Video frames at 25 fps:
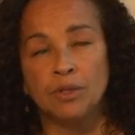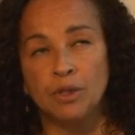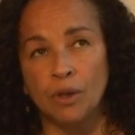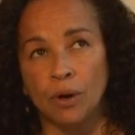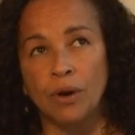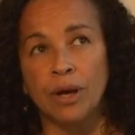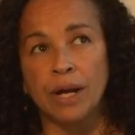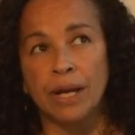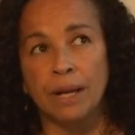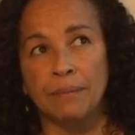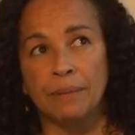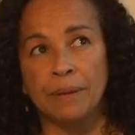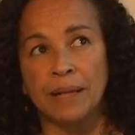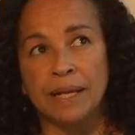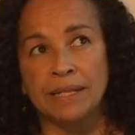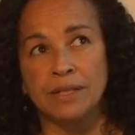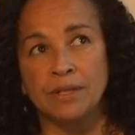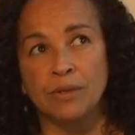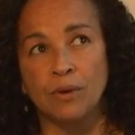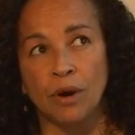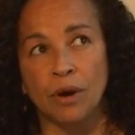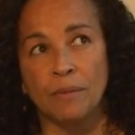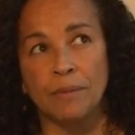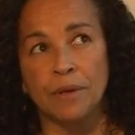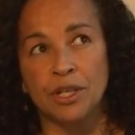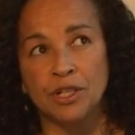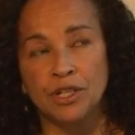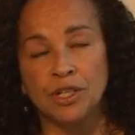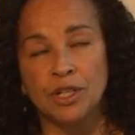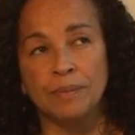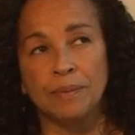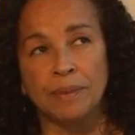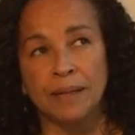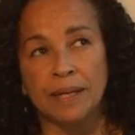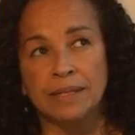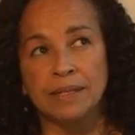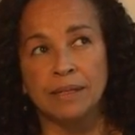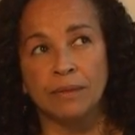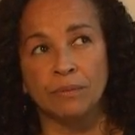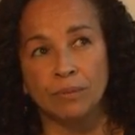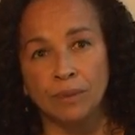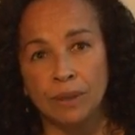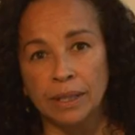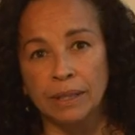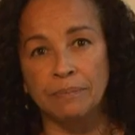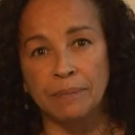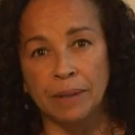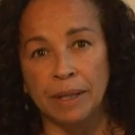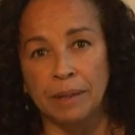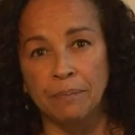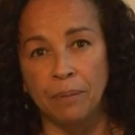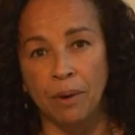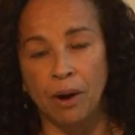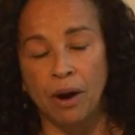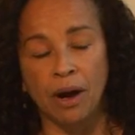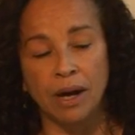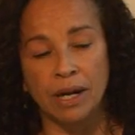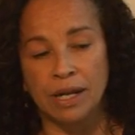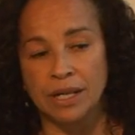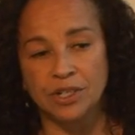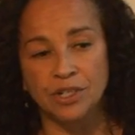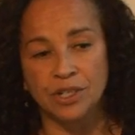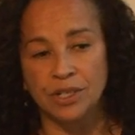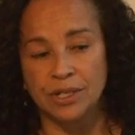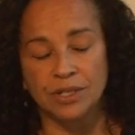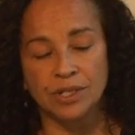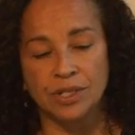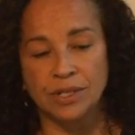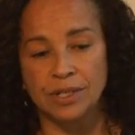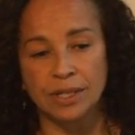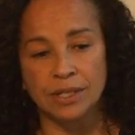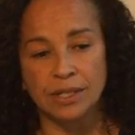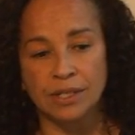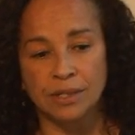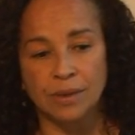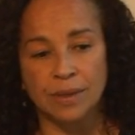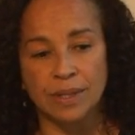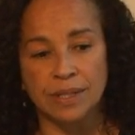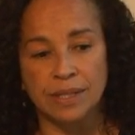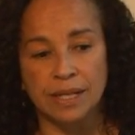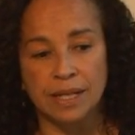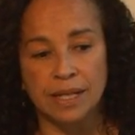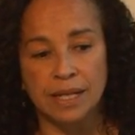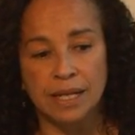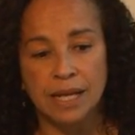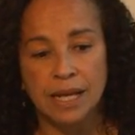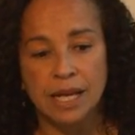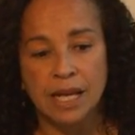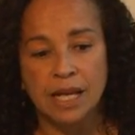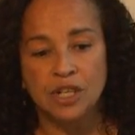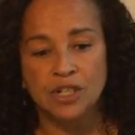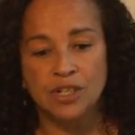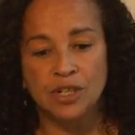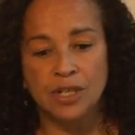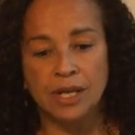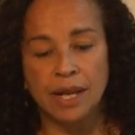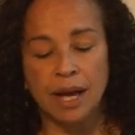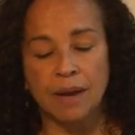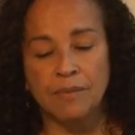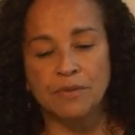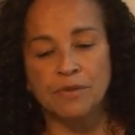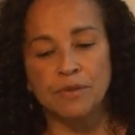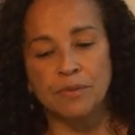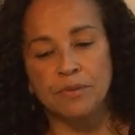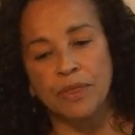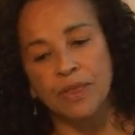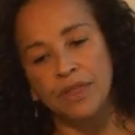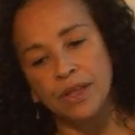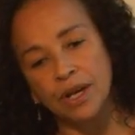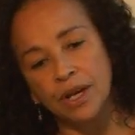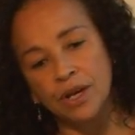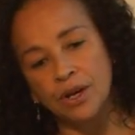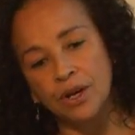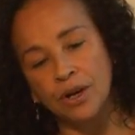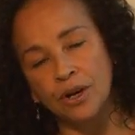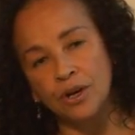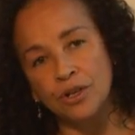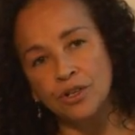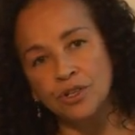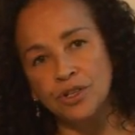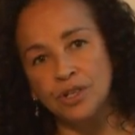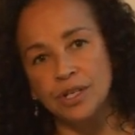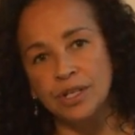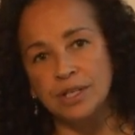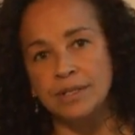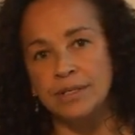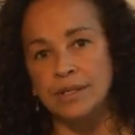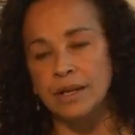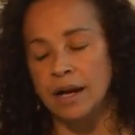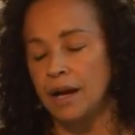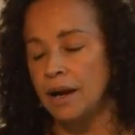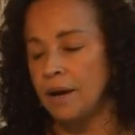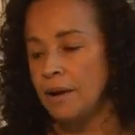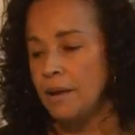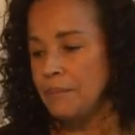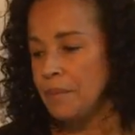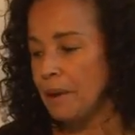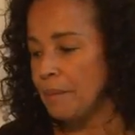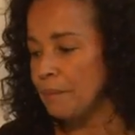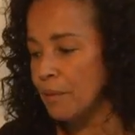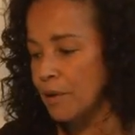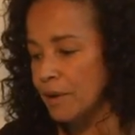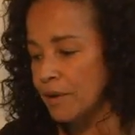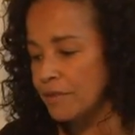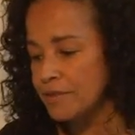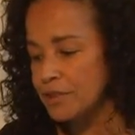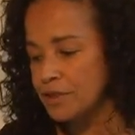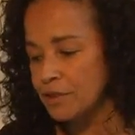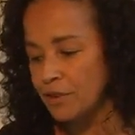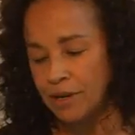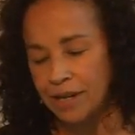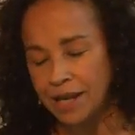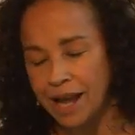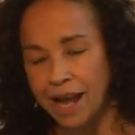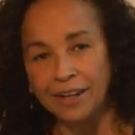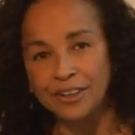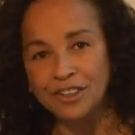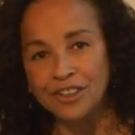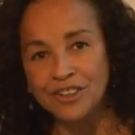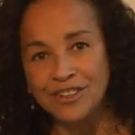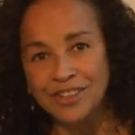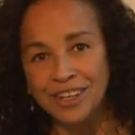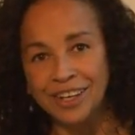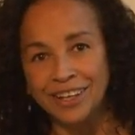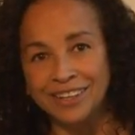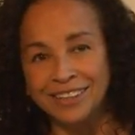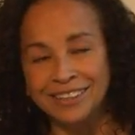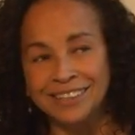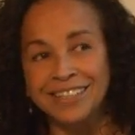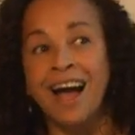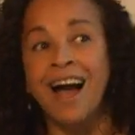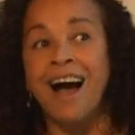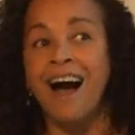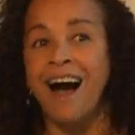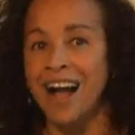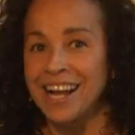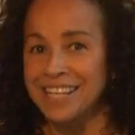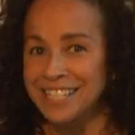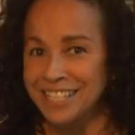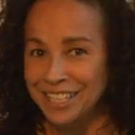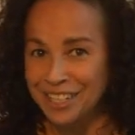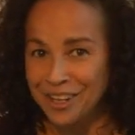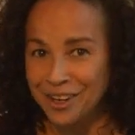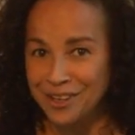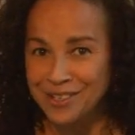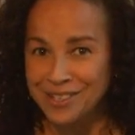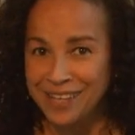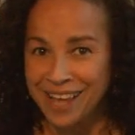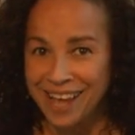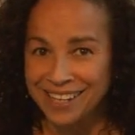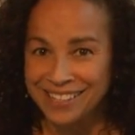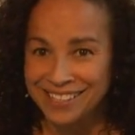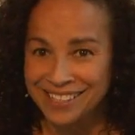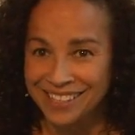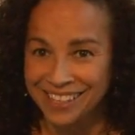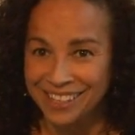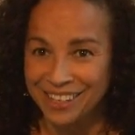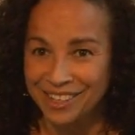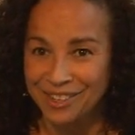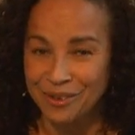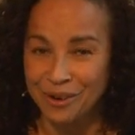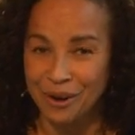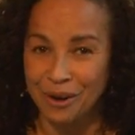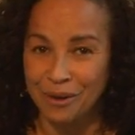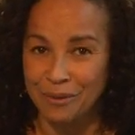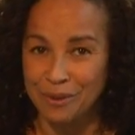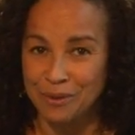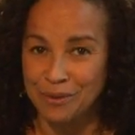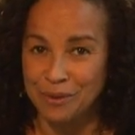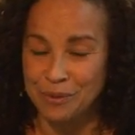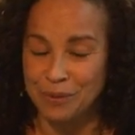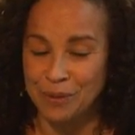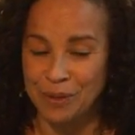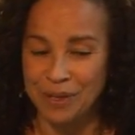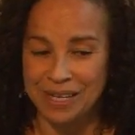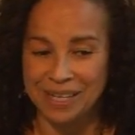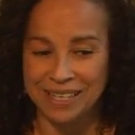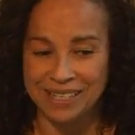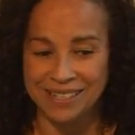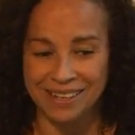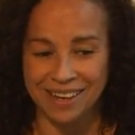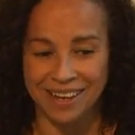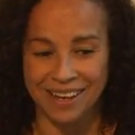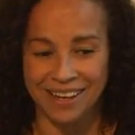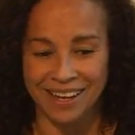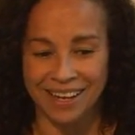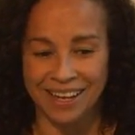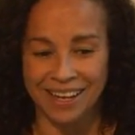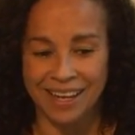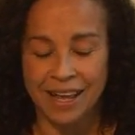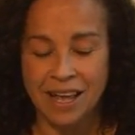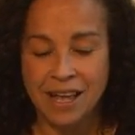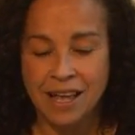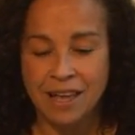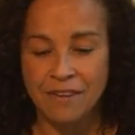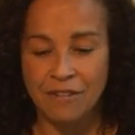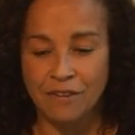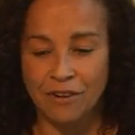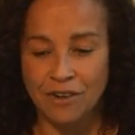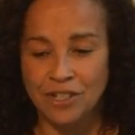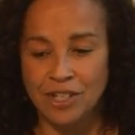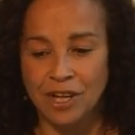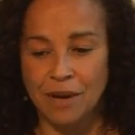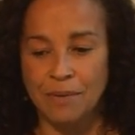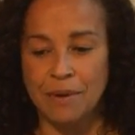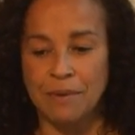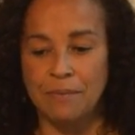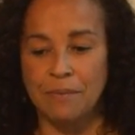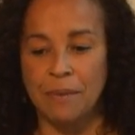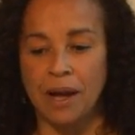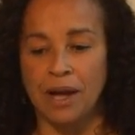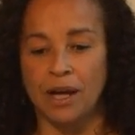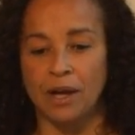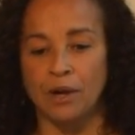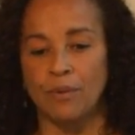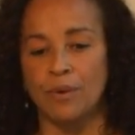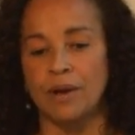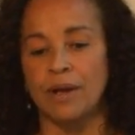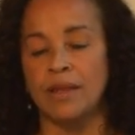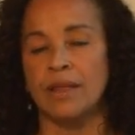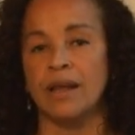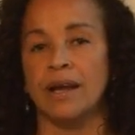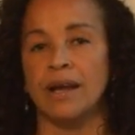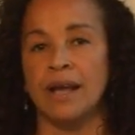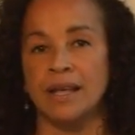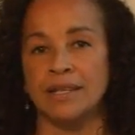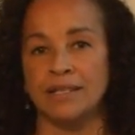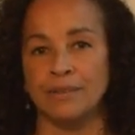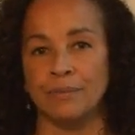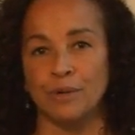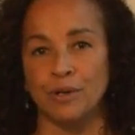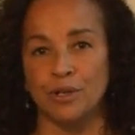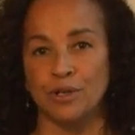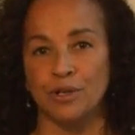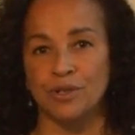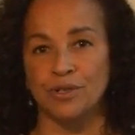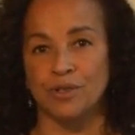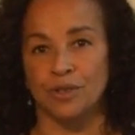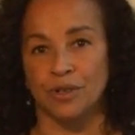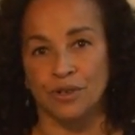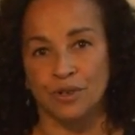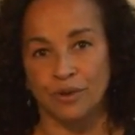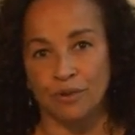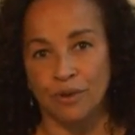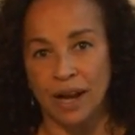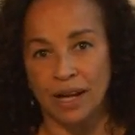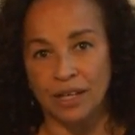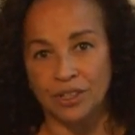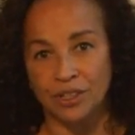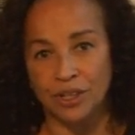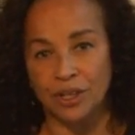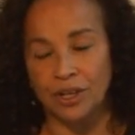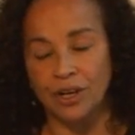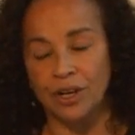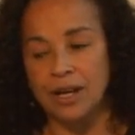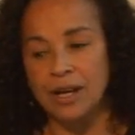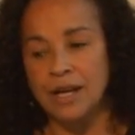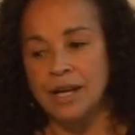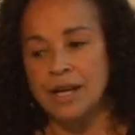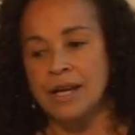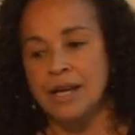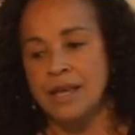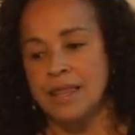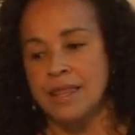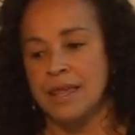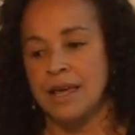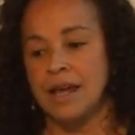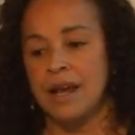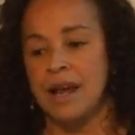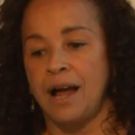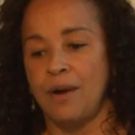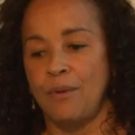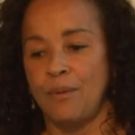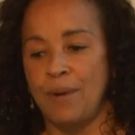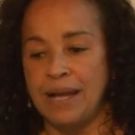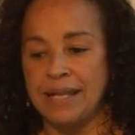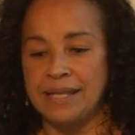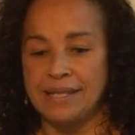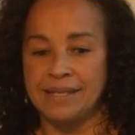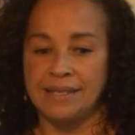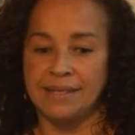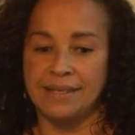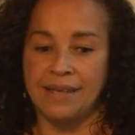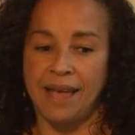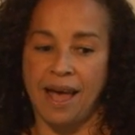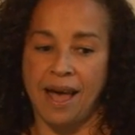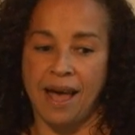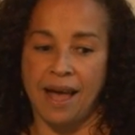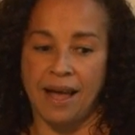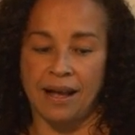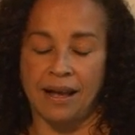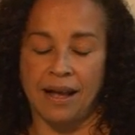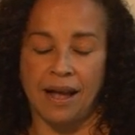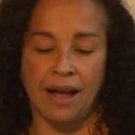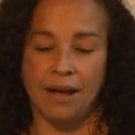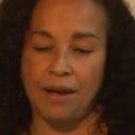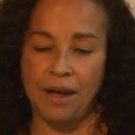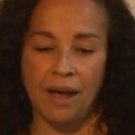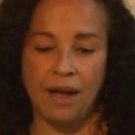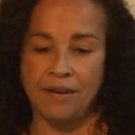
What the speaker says: Doria plays Norma. She plays a really big part, and she's just exquisite. She comes from theater. She's a member of Screen Actors Guild. I did go SAG Signatory, which was pretty exciting. First time in my career that, as a producer and director, that I went SAG.